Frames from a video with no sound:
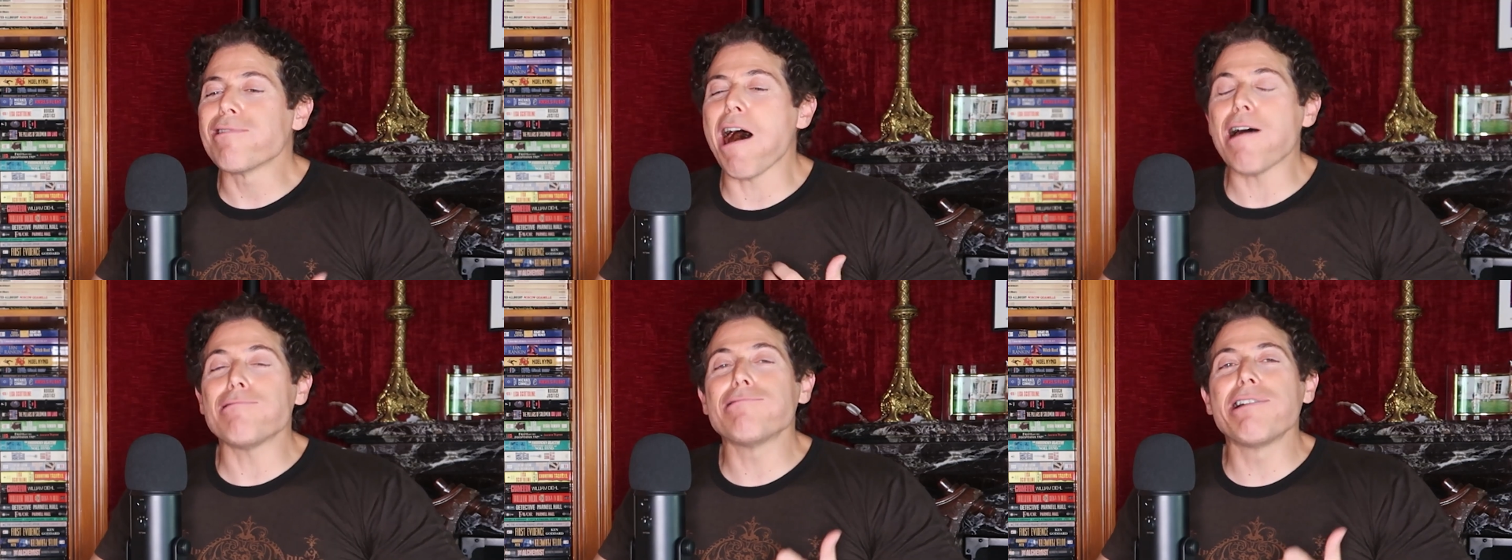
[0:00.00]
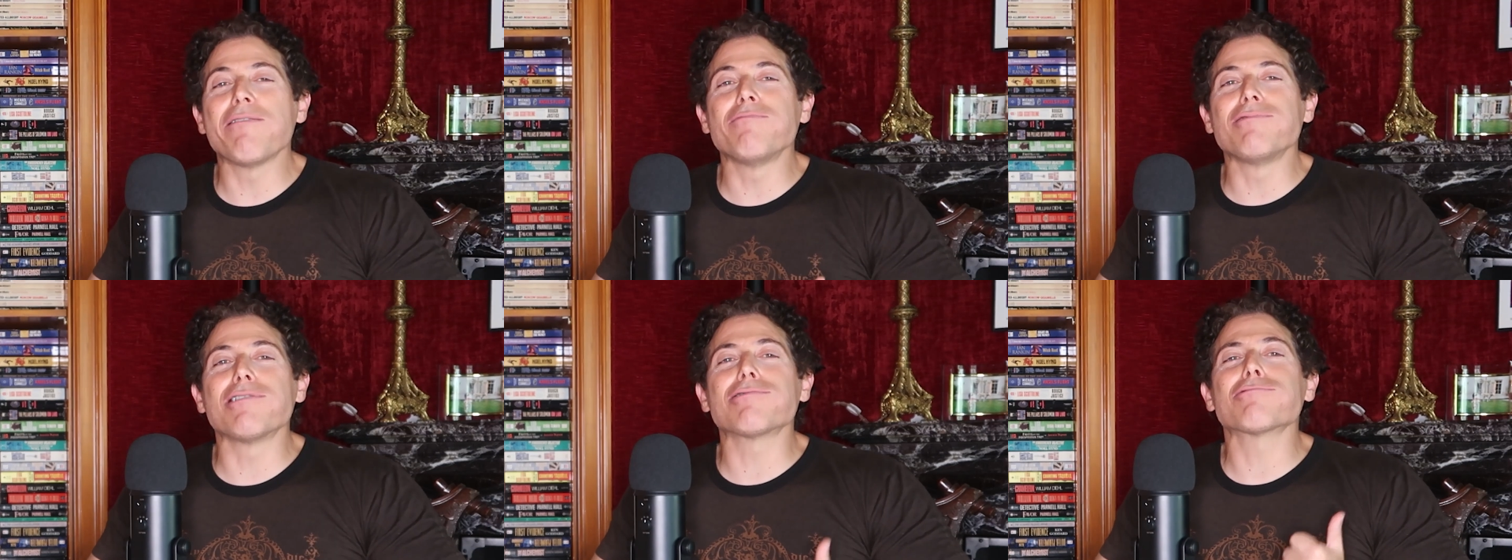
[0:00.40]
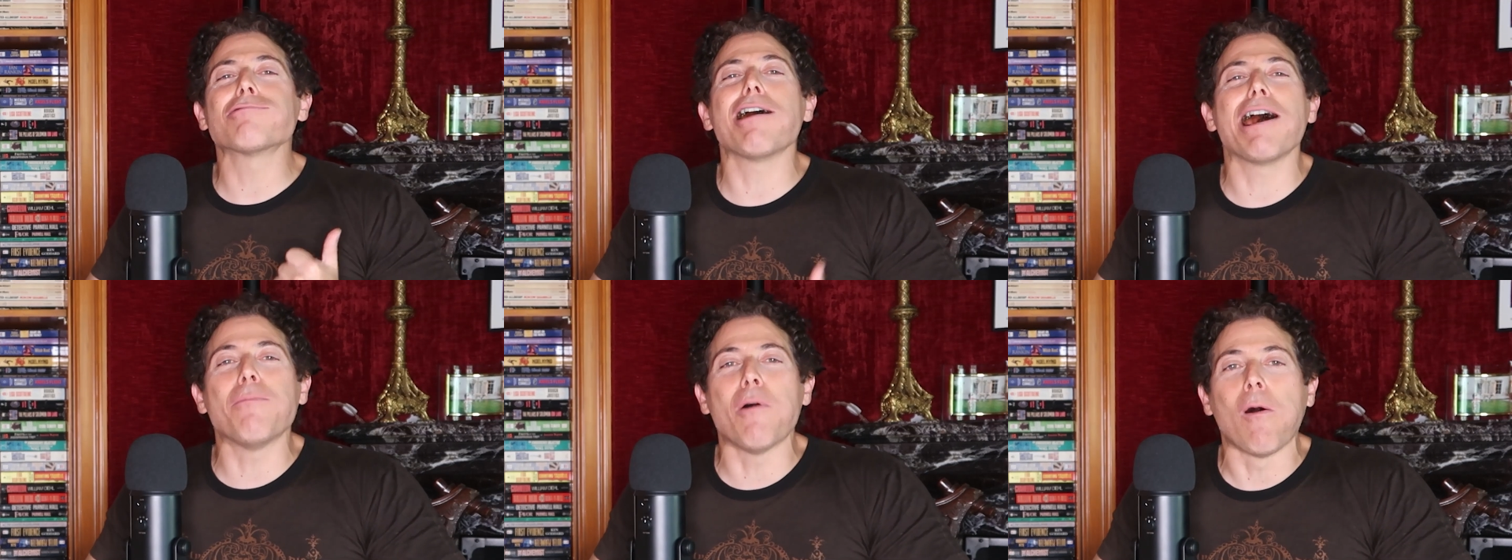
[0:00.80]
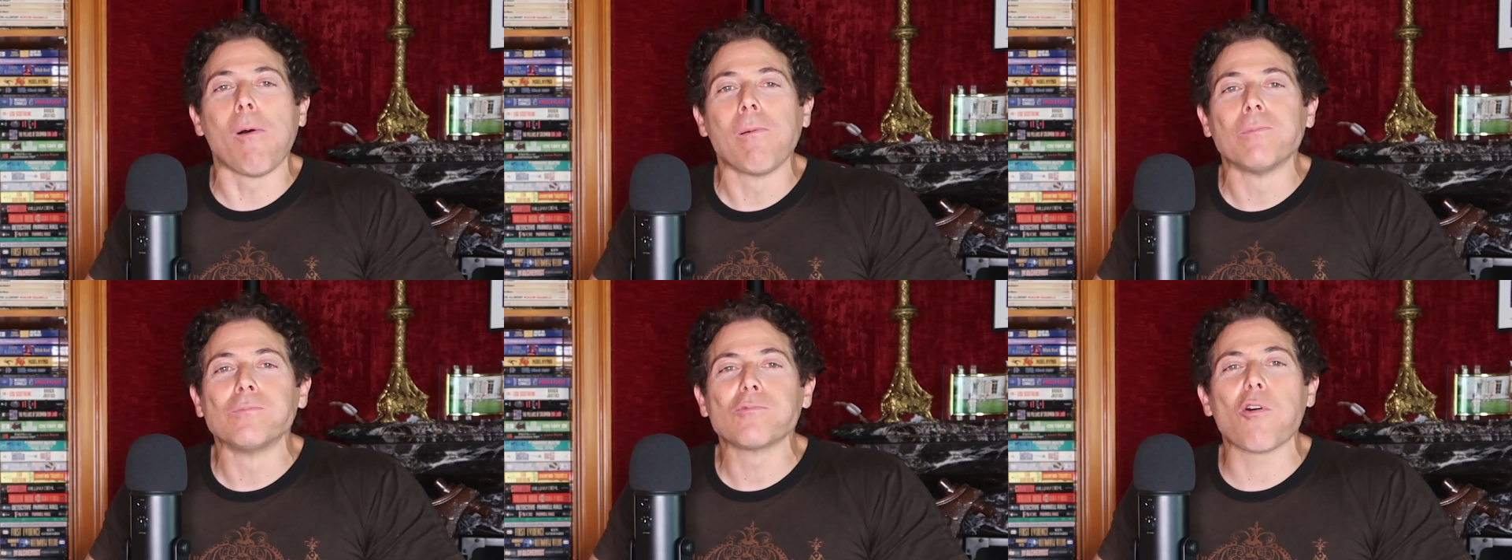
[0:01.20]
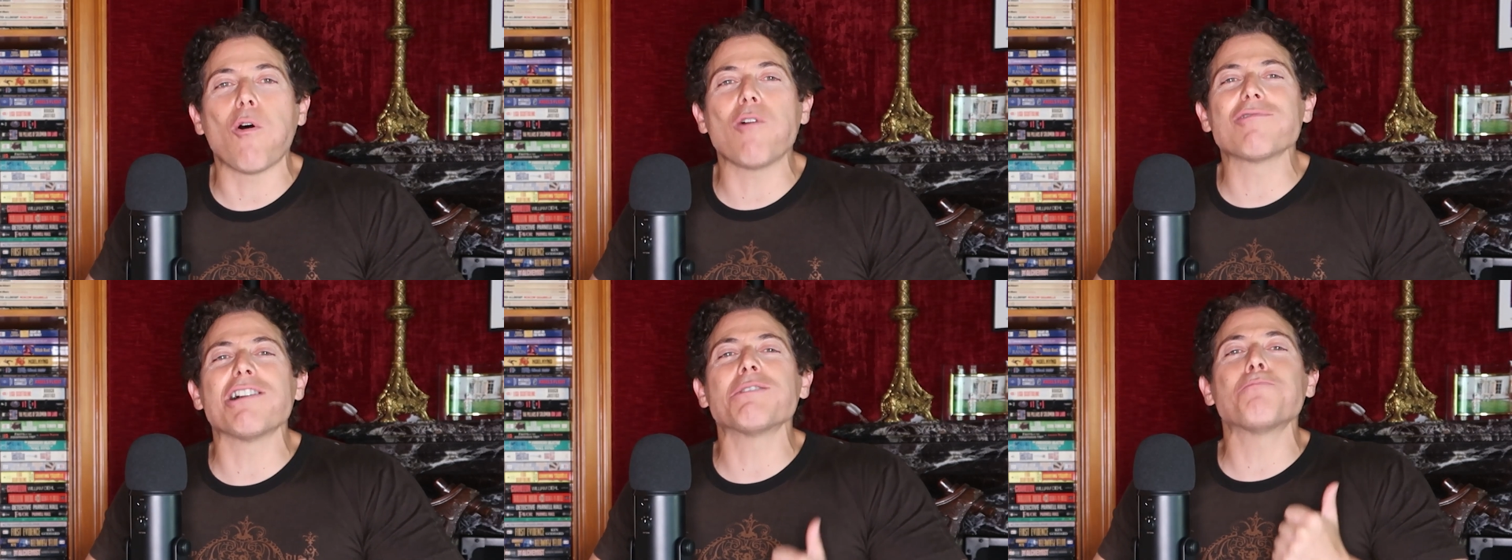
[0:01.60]
not leaving this table
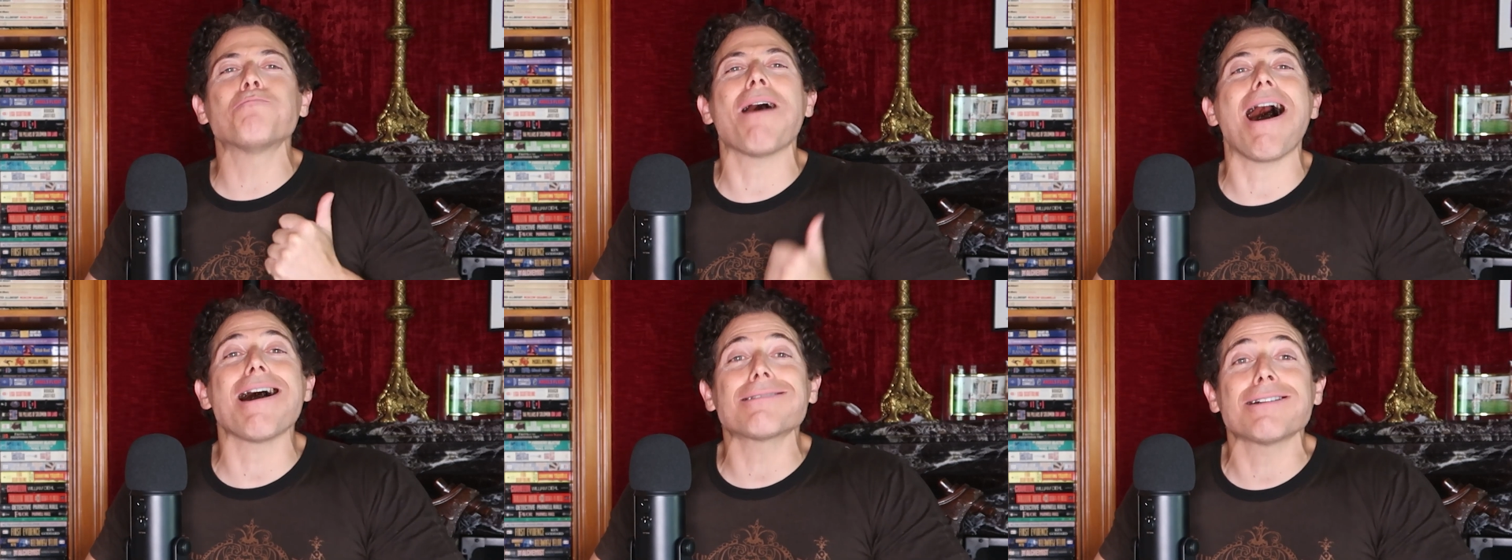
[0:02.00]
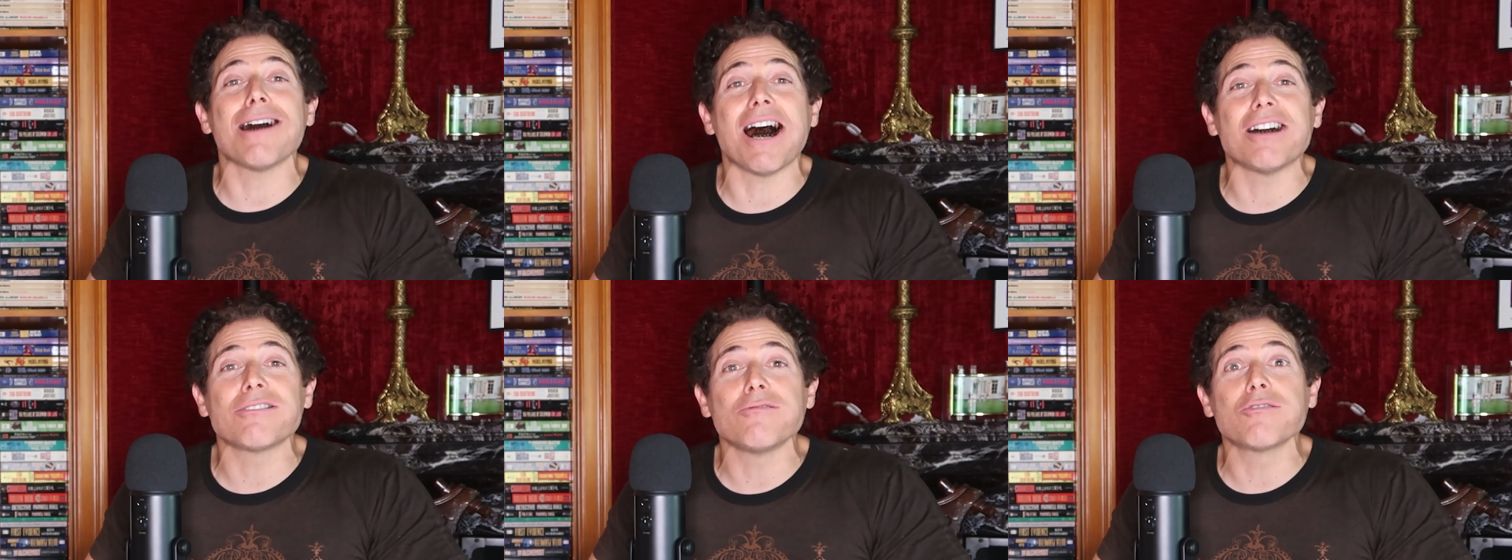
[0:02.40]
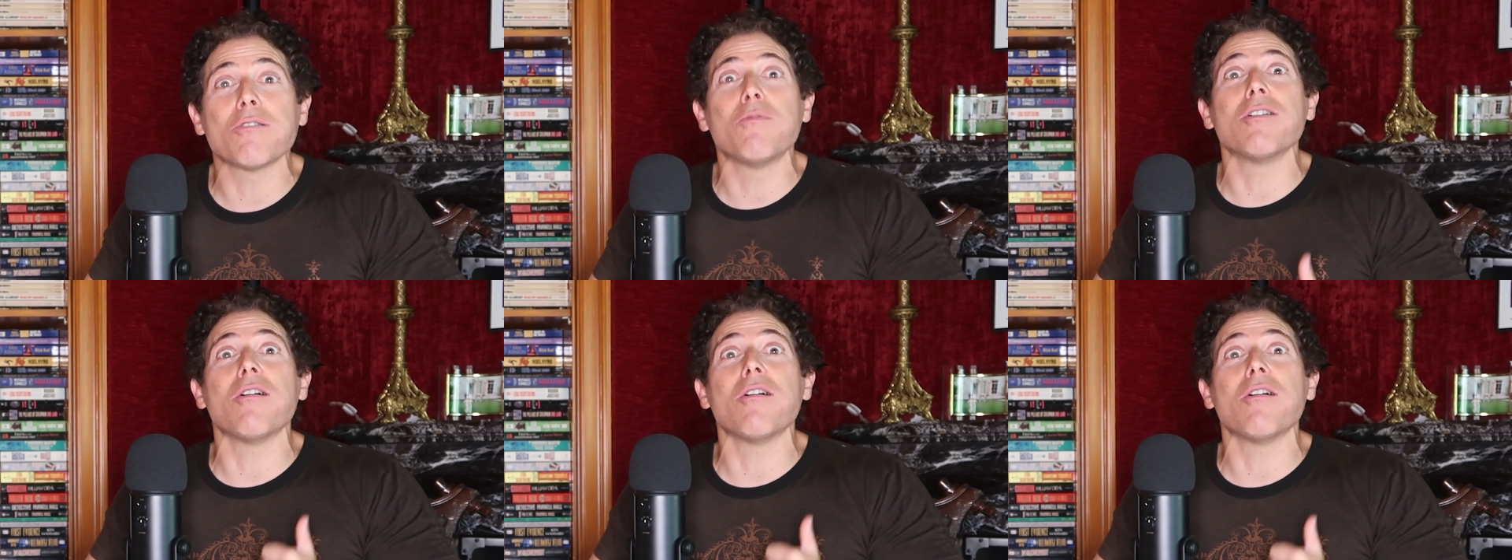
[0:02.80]
or this podcast until